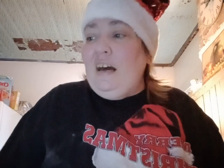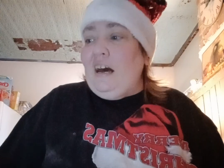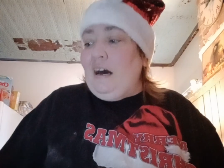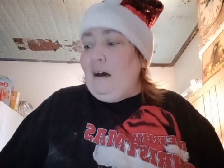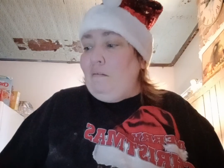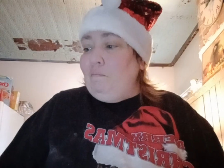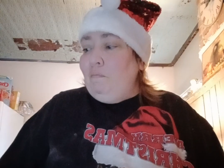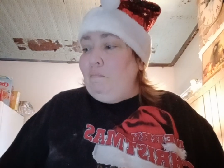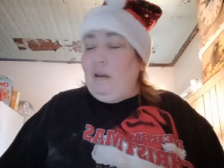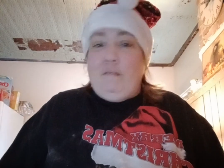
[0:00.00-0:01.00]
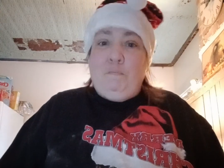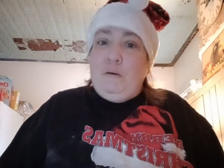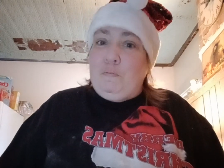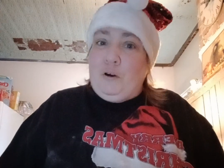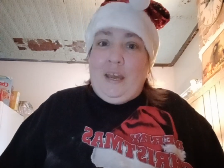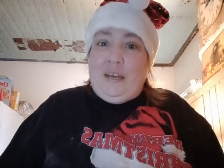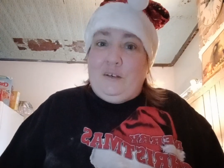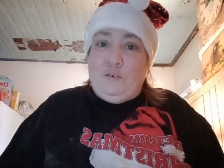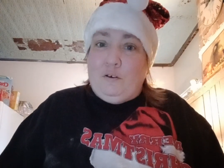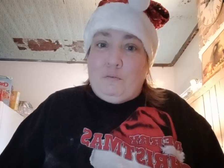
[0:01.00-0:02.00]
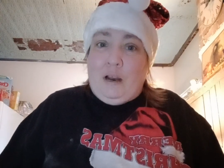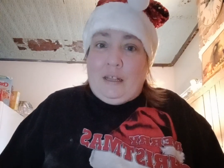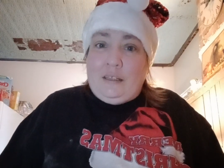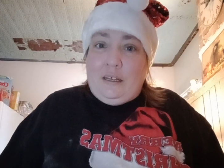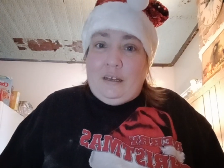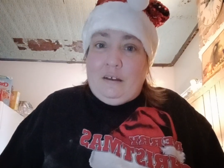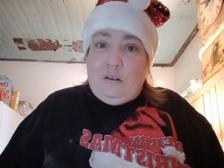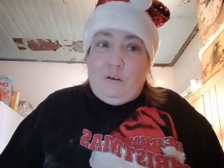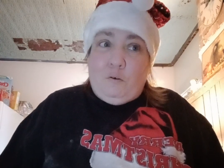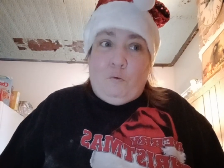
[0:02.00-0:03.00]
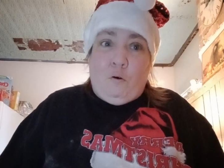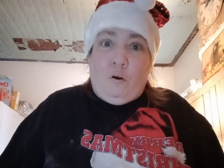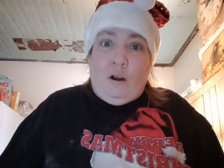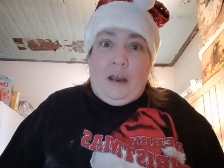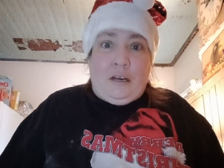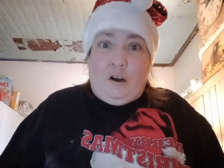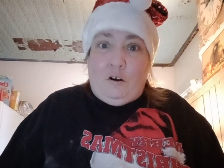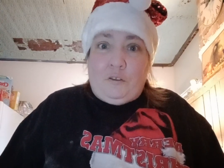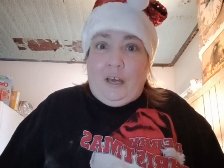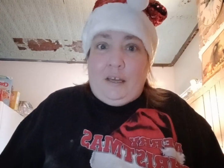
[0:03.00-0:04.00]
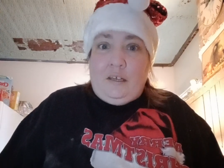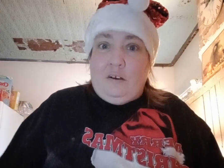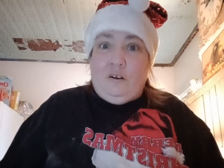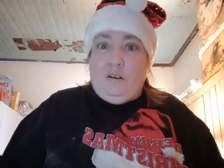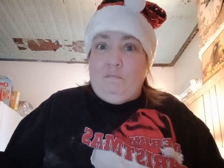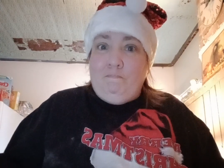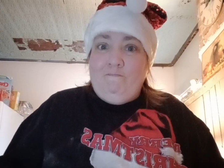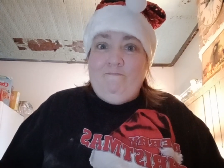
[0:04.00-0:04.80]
But if people can't do it right then or at all that year,